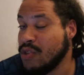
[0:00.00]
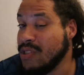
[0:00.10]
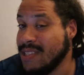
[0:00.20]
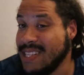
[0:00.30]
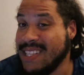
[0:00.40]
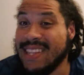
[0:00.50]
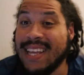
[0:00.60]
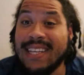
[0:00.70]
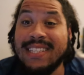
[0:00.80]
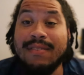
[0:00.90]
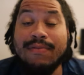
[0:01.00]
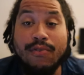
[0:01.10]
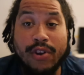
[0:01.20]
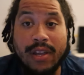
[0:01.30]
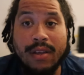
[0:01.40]
conceded
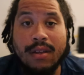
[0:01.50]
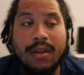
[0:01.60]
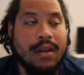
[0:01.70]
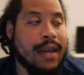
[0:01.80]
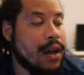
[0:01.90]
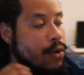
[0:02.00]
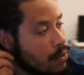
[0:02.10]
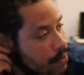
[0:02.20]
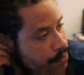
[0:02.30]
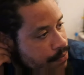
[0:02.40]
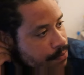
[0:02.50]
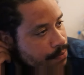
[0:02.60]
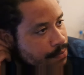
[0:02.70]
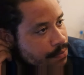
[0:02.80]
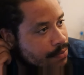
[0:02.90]
93. Now,
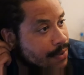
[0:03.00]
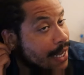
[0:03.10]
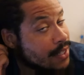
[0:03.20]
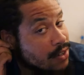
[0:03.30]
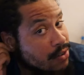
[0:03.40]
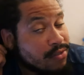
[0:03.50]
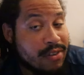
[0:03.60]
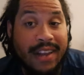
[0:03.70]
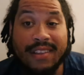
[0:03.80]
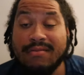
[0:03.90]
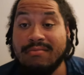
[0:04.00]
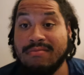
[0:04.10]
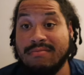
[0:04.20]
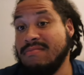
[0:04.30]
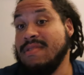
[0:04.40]
that's great.
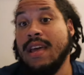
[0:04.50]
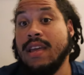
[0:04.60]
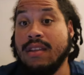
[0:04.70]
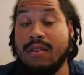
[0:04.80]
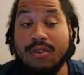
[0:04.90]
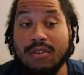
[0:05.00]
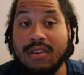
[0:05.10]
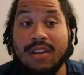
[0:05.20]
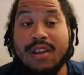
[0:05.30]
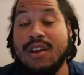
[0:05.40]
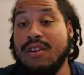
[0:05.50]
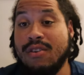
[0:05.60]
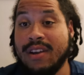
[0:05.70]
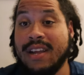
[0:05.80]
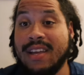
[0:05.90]
Hey, look,
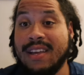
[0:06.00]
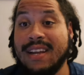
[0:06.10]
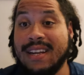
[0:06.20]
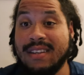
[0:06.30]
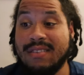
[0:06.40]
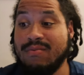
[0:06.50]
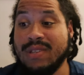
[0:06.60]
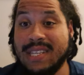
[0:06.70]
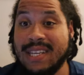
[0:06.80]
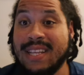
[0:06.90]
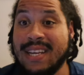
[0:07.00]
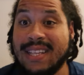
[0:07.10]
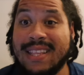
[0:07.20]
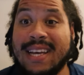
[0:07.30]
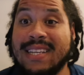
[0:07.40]
looking at it and seeing
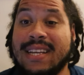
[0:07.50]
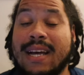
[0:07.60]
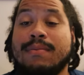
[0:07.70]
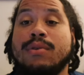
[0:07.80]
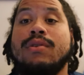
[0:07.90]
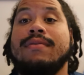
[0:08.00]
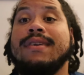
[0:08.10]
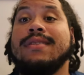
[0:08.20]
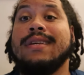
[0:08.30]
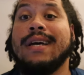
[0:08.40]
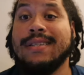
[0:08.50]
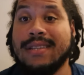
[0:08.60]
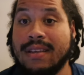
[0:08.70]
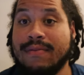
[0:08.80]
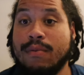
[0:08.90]
that, that is absolutely
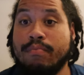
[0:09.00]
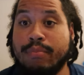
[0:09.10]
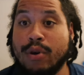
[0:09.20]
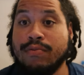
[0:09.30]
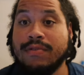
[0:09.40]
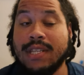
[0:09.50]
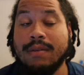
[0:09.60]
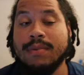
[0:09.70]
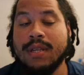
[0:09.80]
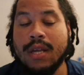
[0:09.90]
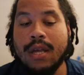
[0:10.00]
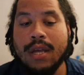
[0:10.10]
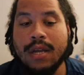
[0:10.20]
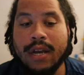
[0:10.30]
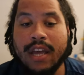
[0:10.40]
fantastic for both teams.
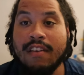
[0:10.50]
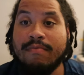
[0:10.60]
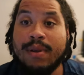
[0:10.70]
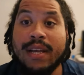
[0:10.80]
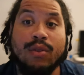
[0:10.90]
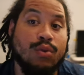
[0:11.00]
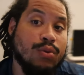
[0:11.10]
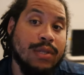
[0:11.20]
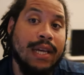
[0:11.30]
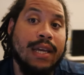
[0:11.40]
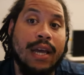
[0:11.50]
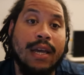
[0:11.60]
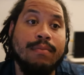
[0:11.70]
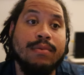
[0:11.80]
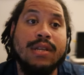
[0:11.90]
They have played all 10
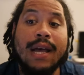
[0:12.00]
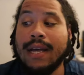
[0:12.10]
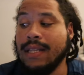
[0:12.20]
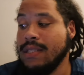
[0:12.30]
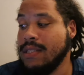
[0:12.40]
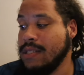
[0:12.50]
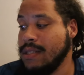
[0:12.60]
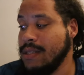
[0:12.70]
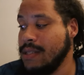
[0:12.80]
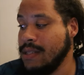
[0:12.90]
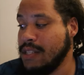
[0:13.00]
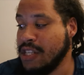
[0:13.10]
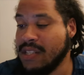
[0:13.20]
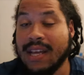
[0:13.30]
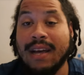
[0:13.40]
games, and
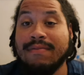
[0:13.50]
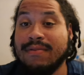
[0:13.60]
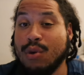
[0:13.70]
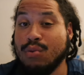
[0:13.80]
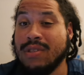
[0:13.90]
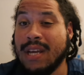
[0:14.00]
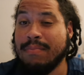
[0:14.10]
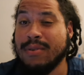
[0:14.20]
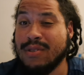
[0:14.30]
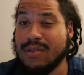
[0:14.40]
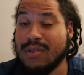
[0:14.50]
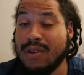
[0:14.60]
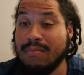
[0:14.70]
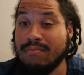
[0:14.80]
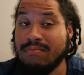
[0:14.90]
just to have those type
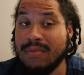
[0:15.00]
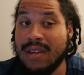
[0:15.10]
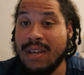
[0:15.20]
of